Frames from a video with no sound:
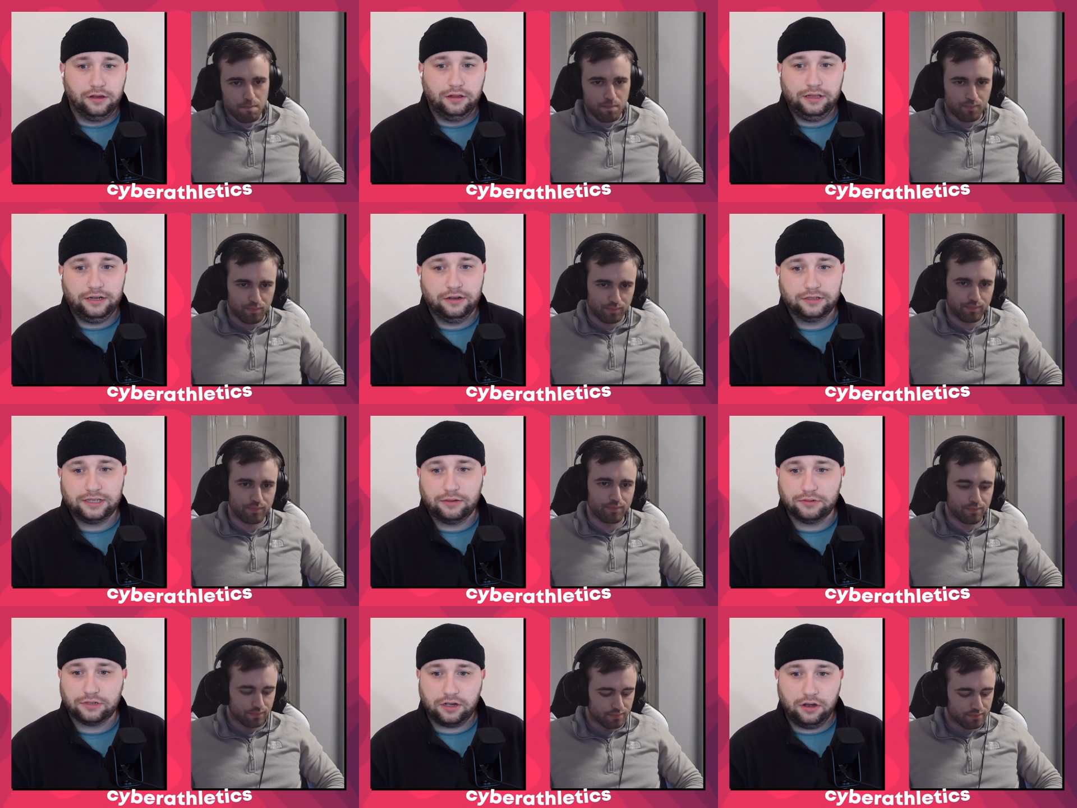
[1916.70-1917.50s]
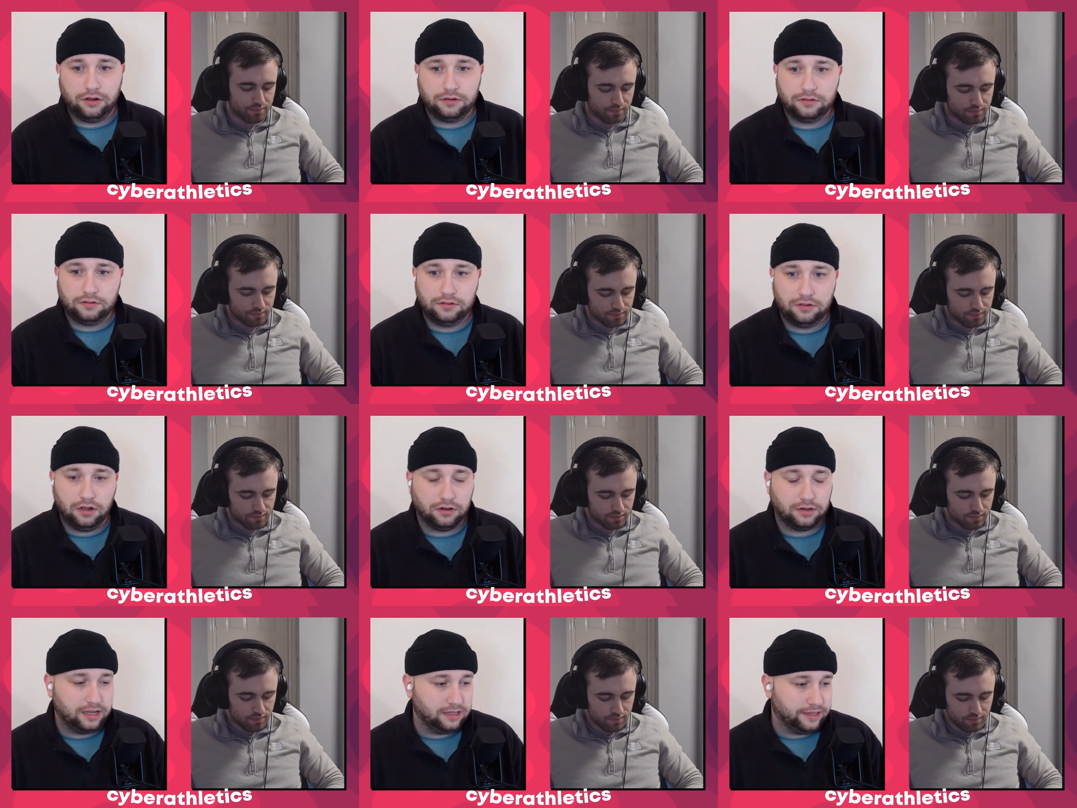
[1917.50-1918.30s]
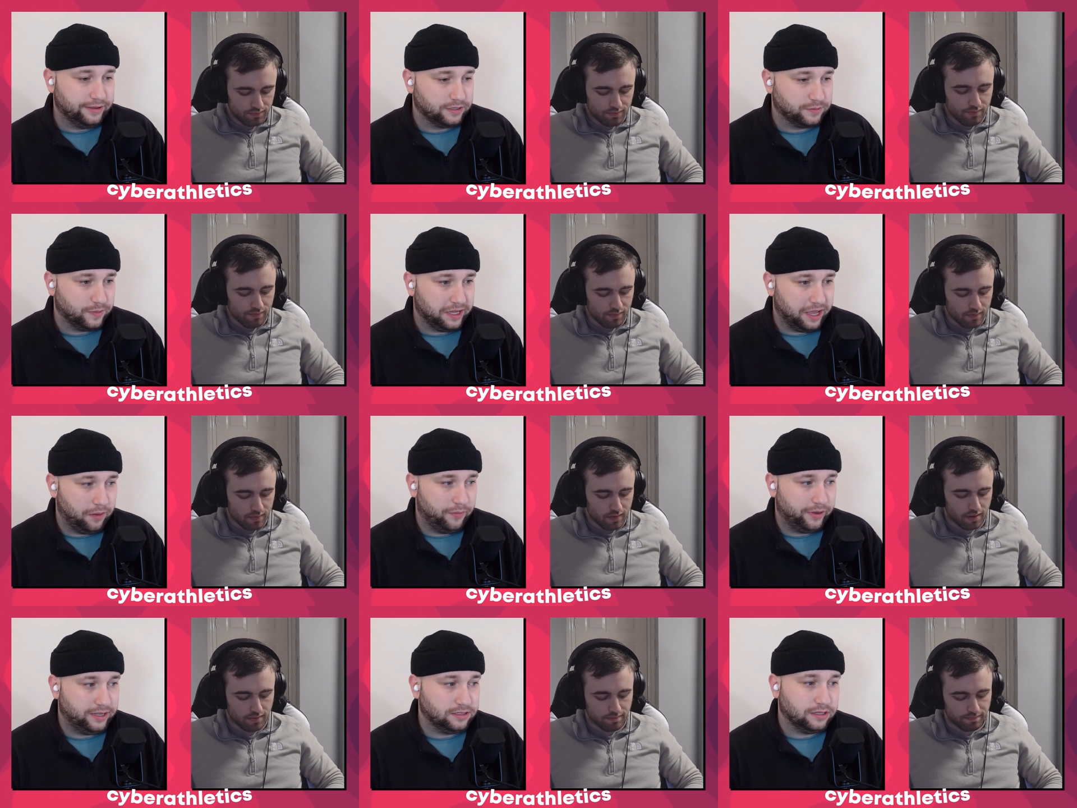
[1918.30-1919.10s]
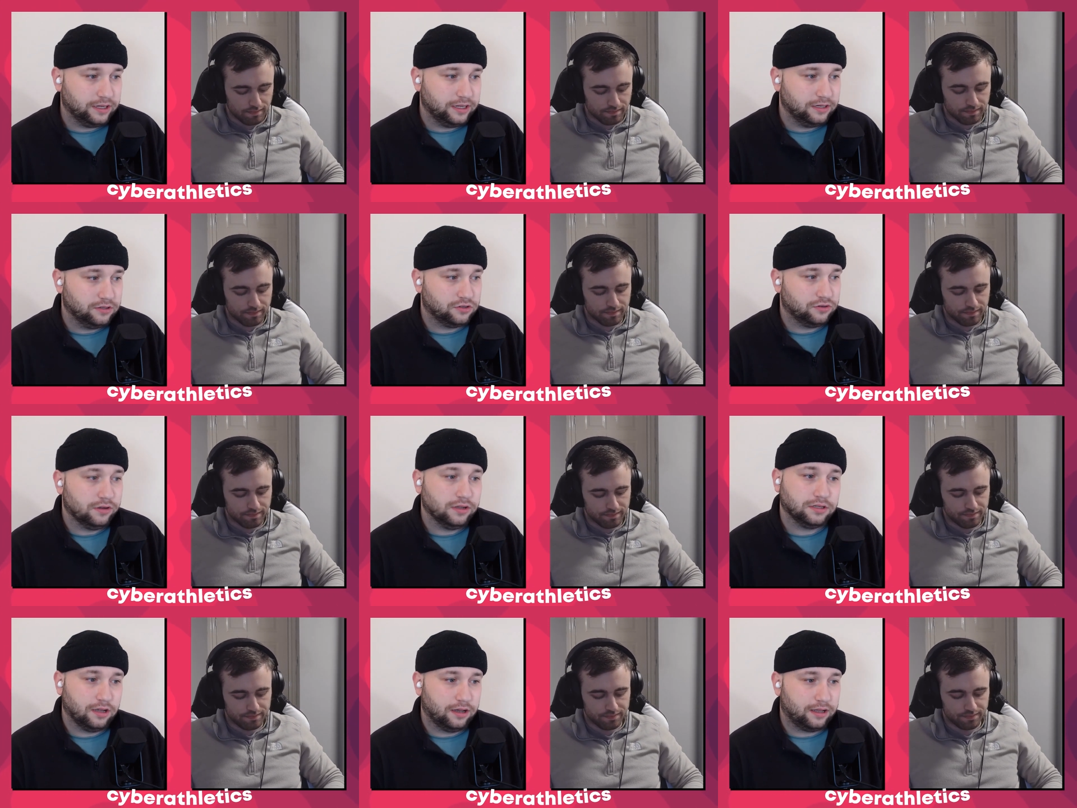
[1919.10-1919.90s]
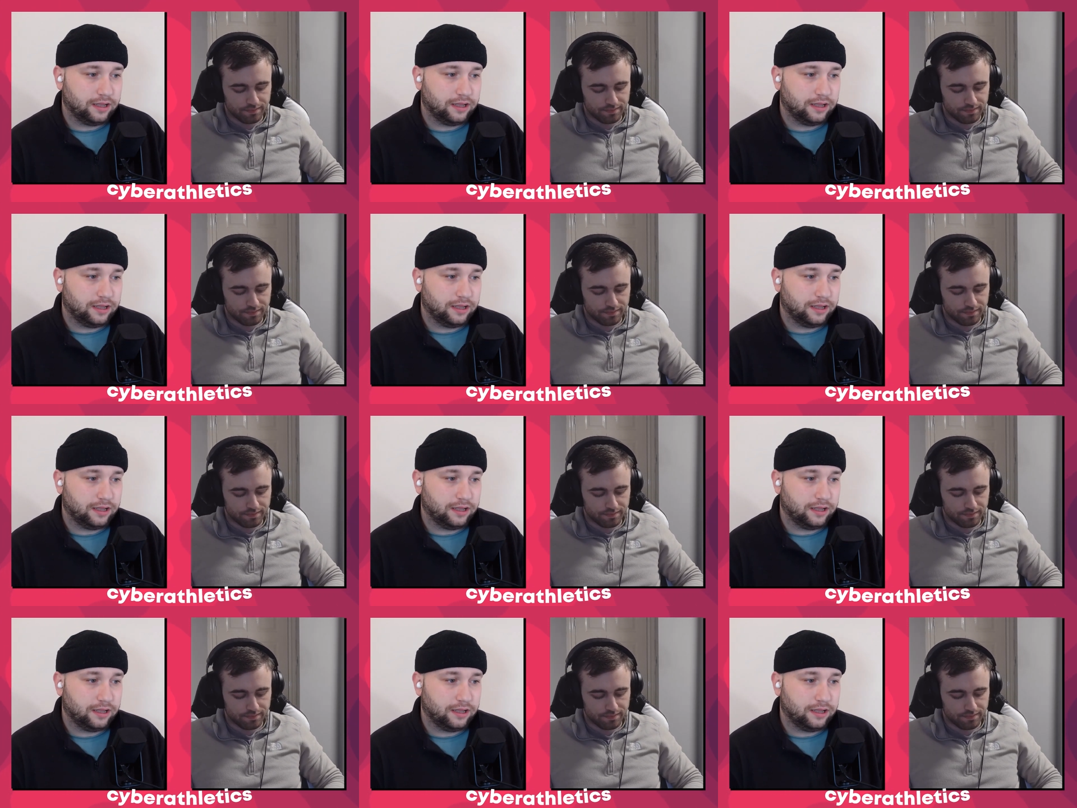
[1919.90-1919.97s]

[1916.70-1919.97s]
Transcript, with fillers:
Speaker 1: early days. Mm. I was a mm. COD COD kid. That was my gateway into the industry. Mm. So I